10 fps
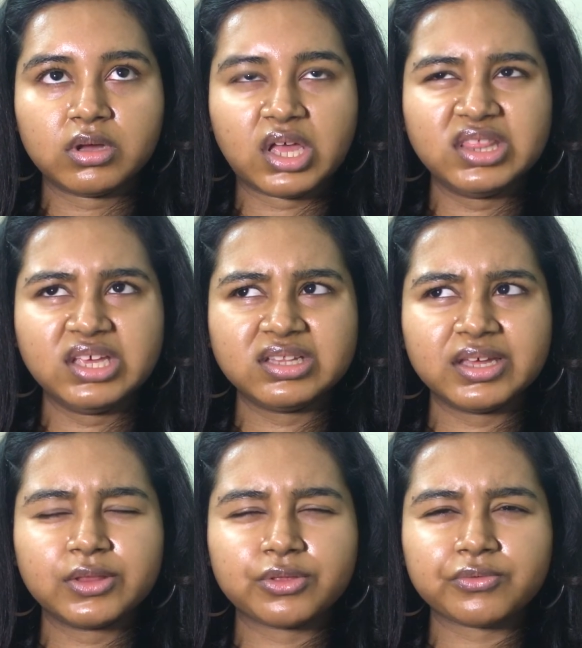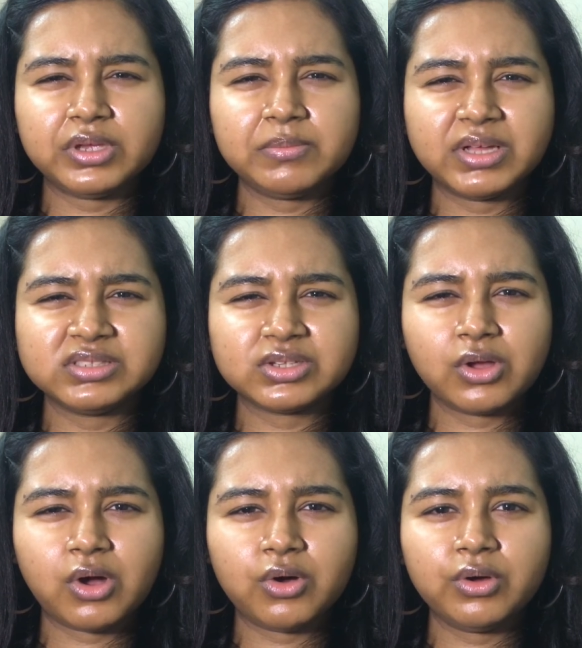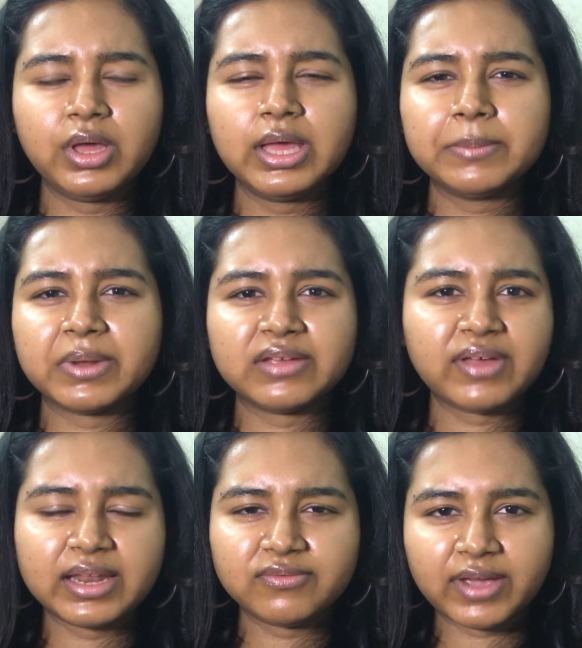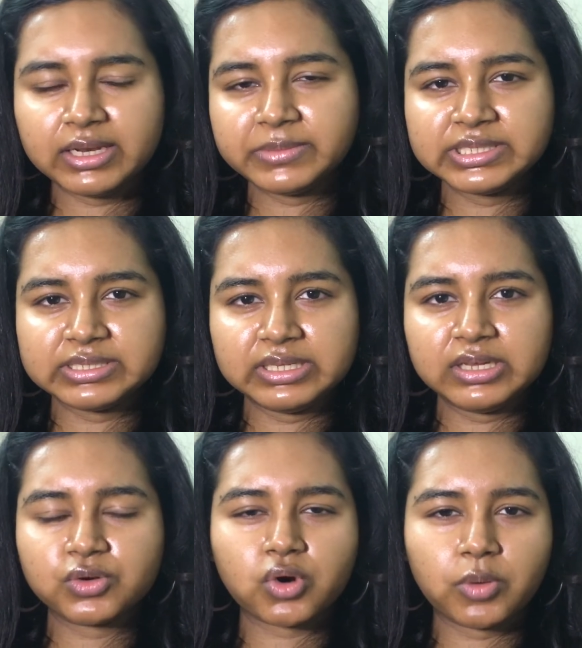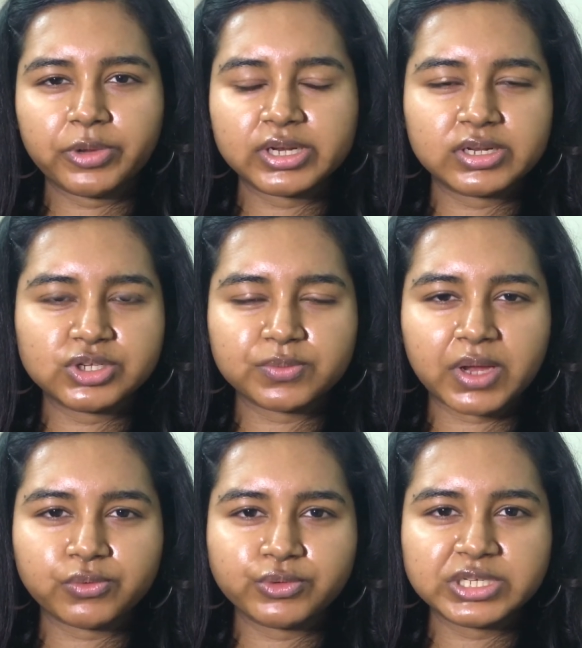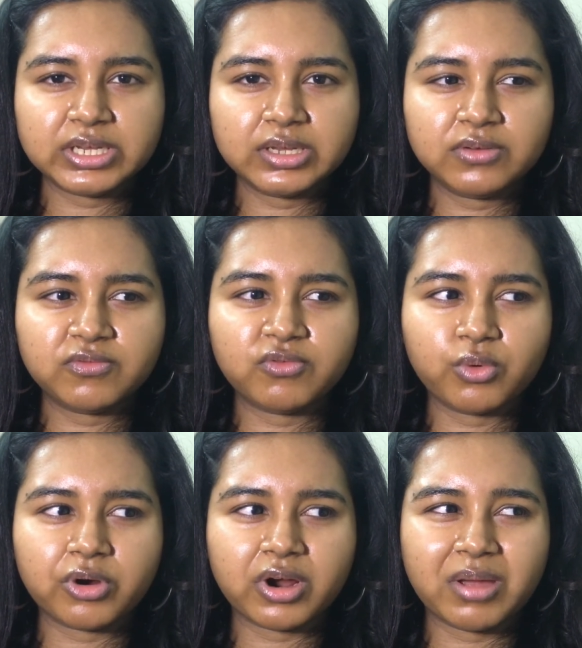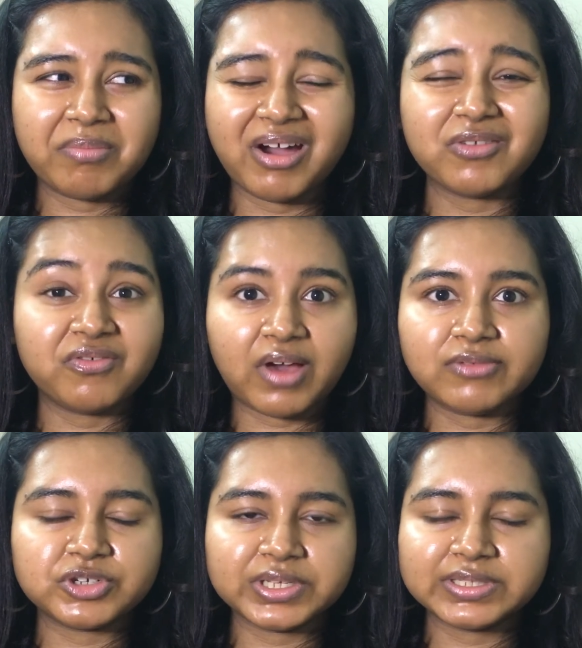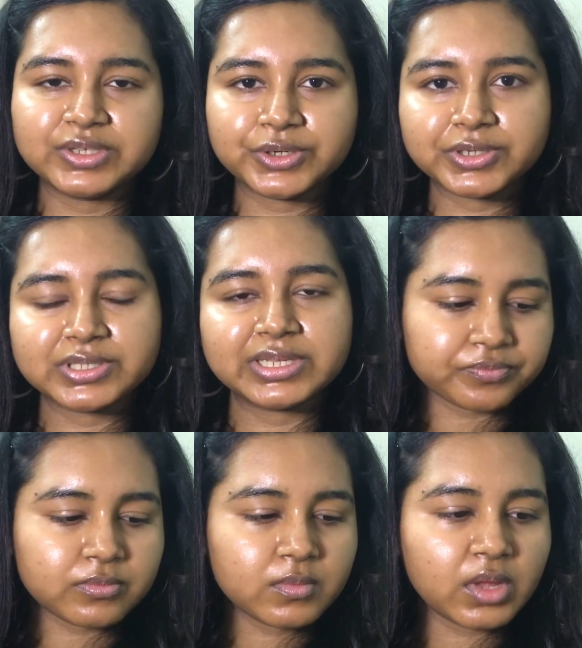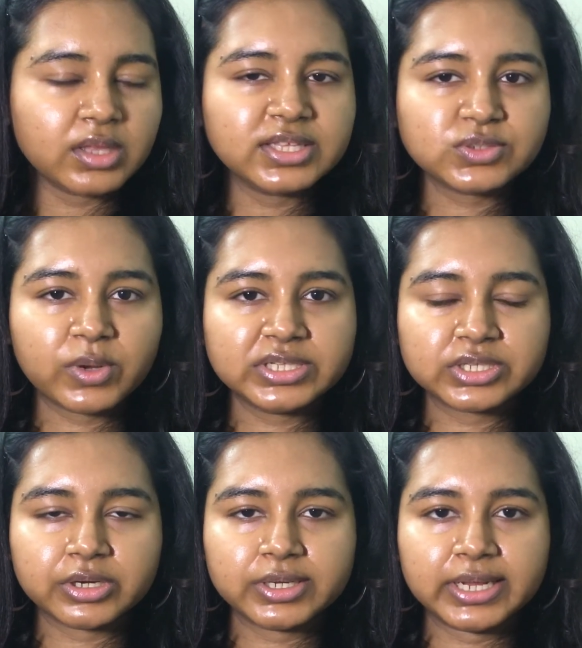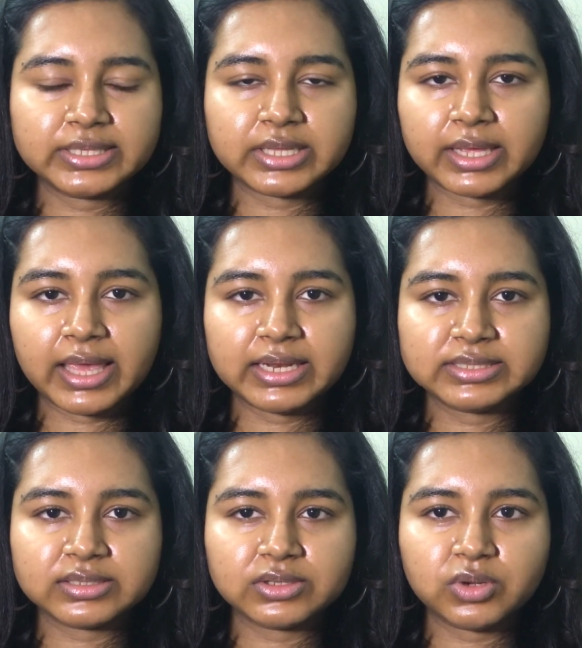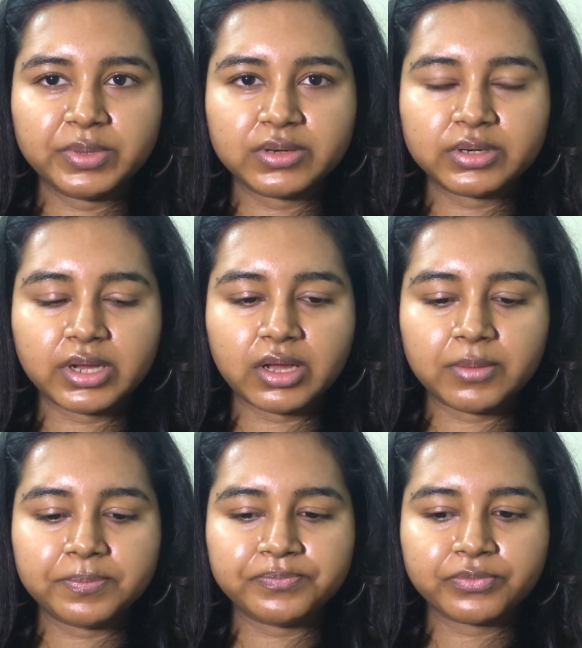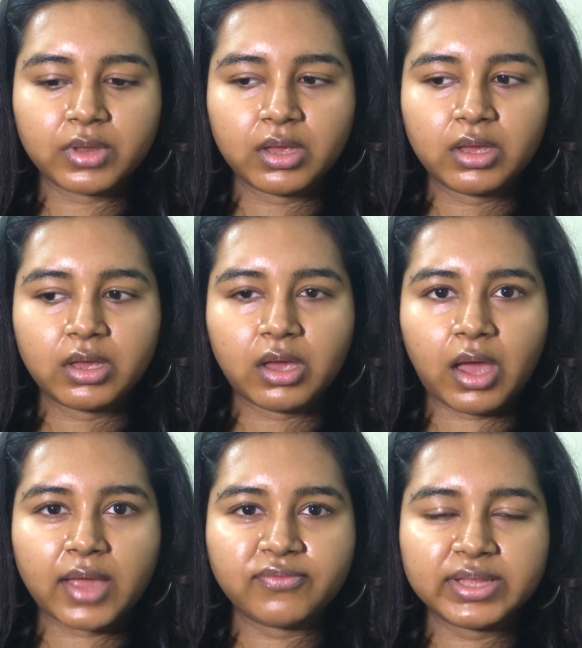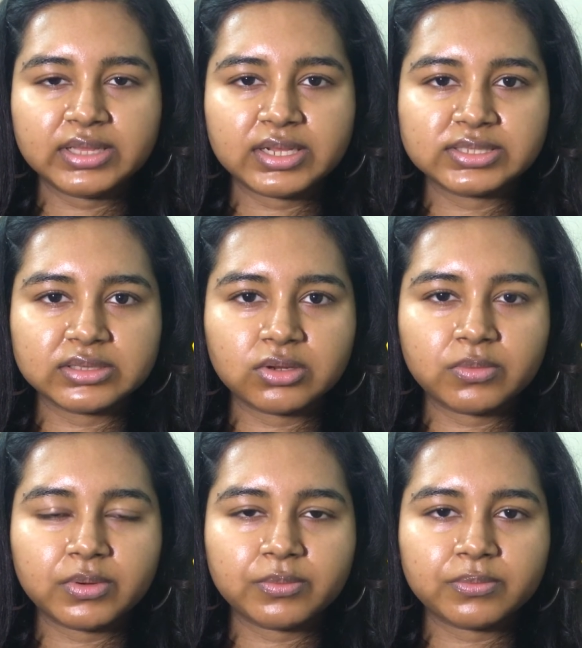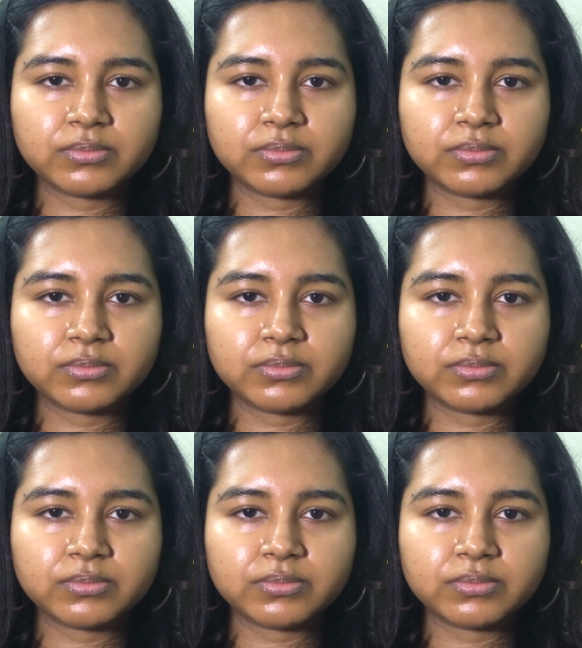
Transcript: I think like 3 months ago, but I've had a vitamin C incorporated into my routine for about 5 or 6 years. This one is good. Again, it's a little bit, I find that it's a little bit